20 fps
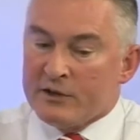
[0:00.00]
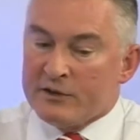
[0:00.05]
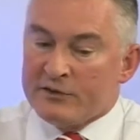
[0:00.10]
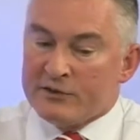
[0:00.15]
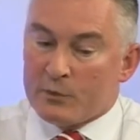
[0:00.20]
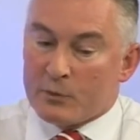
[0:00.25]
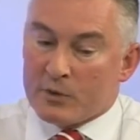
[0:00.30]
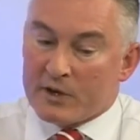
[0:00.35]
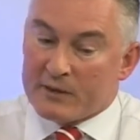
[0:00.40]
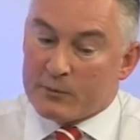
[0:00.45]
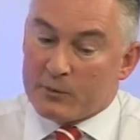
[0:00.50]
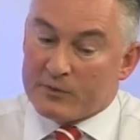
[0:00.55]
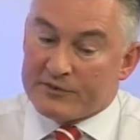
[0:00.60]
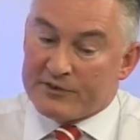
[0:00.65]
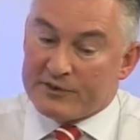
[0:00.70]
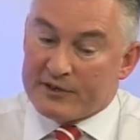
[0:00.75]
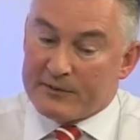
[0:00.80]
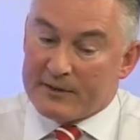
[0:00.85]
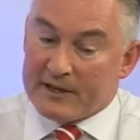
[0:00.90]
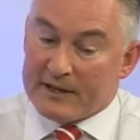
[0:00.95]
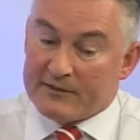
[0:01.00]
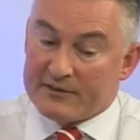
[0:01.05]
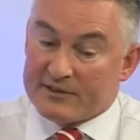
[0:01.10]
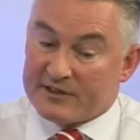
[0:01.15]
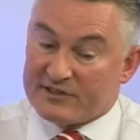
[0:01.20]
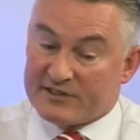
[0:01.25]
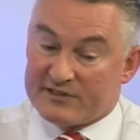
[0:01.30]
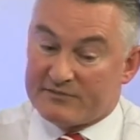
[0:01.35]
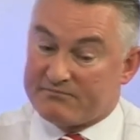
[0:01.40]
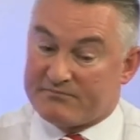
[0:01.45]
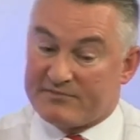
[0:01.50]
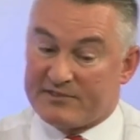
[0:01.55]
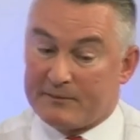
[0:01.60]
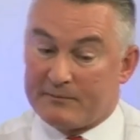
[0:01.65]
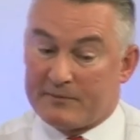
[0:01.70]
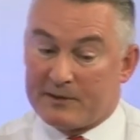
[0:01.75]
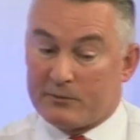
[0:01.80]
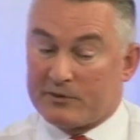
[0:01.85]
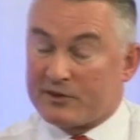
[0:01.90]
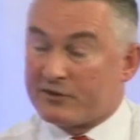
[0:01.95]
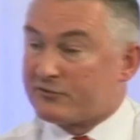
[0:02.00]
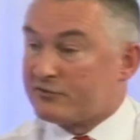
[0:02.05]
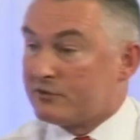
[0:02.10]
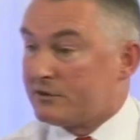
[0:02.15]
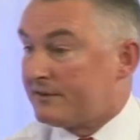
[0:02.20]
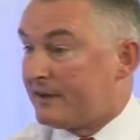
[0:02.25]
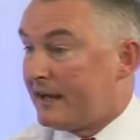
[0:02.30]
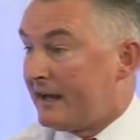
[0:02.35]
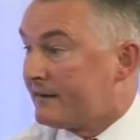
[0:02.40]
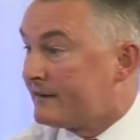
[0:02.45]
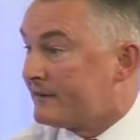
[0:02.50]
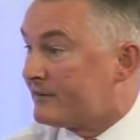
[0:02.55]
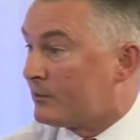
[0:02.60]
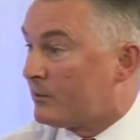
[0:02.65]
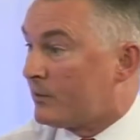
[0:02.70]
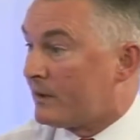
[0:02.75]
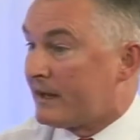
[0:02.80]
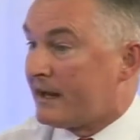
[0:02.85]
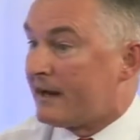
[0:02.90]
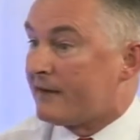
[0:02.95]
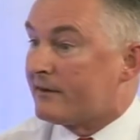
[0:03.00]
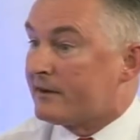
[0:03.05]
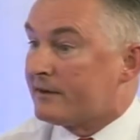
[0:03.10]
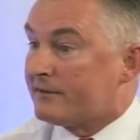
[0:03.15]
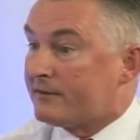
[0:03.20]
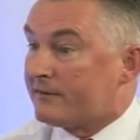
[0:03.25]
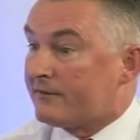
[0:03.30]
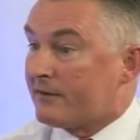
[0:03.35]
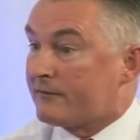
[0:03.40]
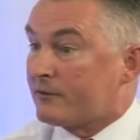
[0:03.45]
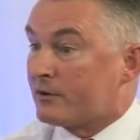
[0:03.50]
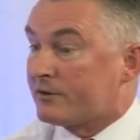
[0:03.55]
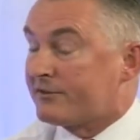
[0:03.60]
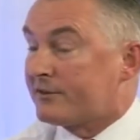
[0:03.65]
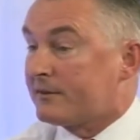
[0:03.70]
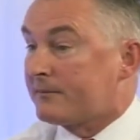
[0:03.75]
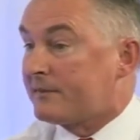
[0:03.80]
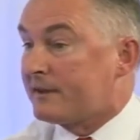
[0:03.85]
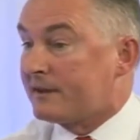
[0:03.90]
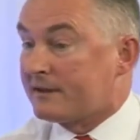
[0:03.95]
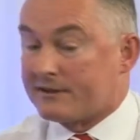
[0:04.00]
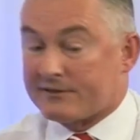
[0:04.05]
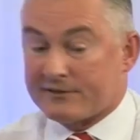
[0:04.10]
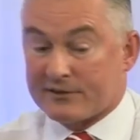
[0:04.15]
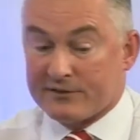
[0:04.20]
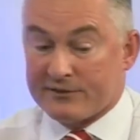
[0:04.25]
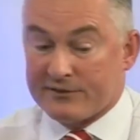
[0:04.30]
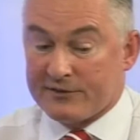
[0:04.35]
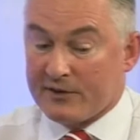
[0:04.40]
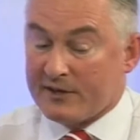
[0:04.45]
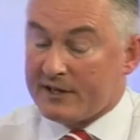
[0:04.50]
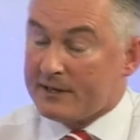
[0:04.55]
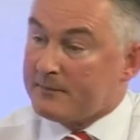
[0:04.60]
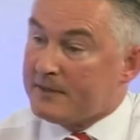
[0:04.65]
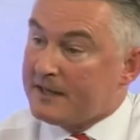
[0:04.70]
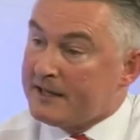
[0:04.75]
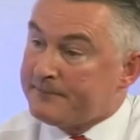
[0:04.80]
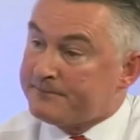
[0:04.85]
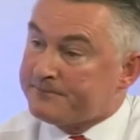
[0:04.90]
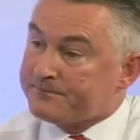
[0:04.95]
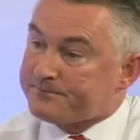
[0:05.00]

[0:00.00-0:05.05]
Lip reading: So what I want to do here is I just simply want to drill down into one area. So if I've got something that's concerning me,